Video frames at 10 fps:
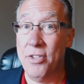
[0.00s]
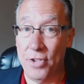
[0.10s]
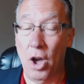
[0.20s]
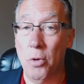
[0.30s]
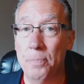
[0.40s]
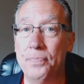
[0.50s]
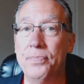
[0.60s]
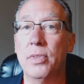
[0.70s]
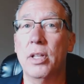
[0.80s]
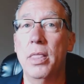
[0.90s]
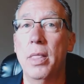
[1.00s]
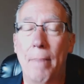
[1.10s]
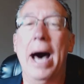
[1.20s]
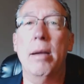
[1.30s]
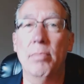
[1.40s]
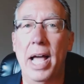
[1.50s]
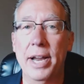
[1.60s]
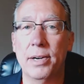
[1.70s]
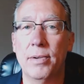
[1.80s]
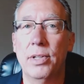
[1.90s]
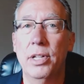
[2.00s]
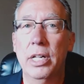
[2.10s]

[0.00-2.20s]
So, the bottom line